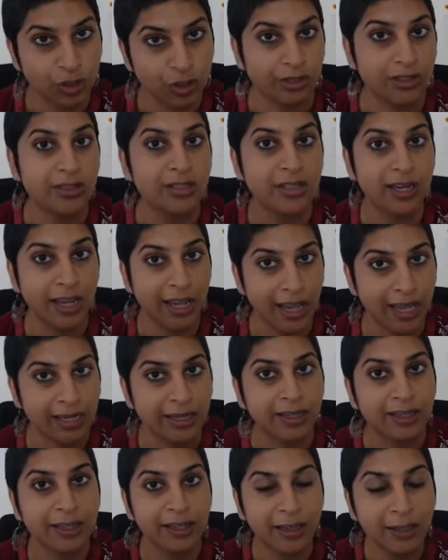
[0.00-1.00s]
just
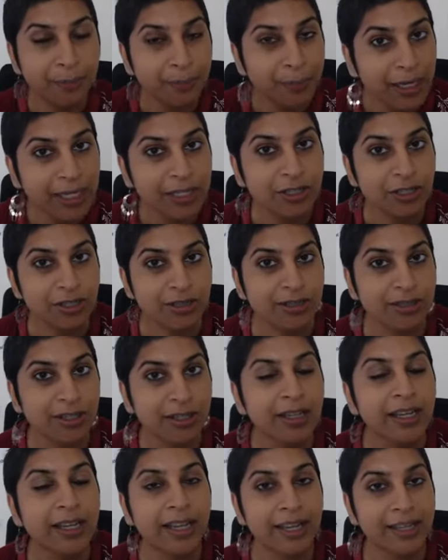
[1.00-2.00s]
edit the pages.
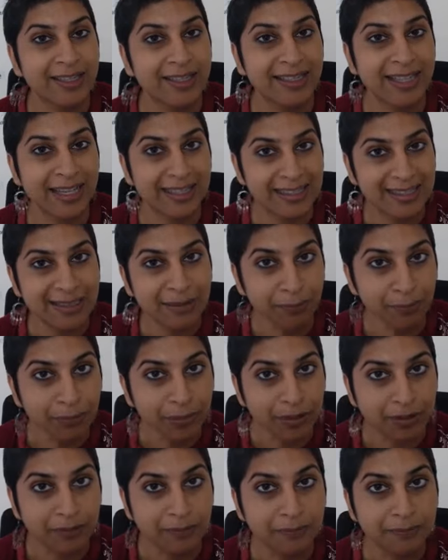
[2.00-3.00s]
It's that
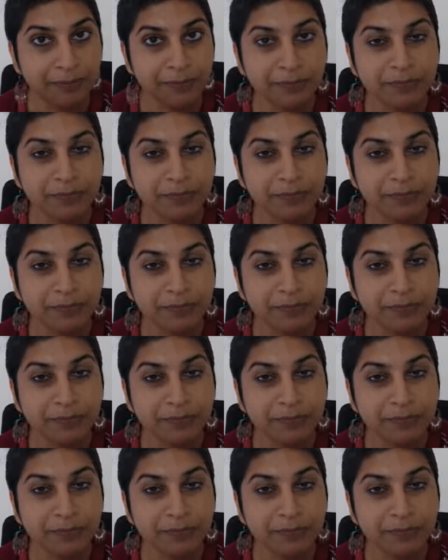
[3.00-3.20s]
simple.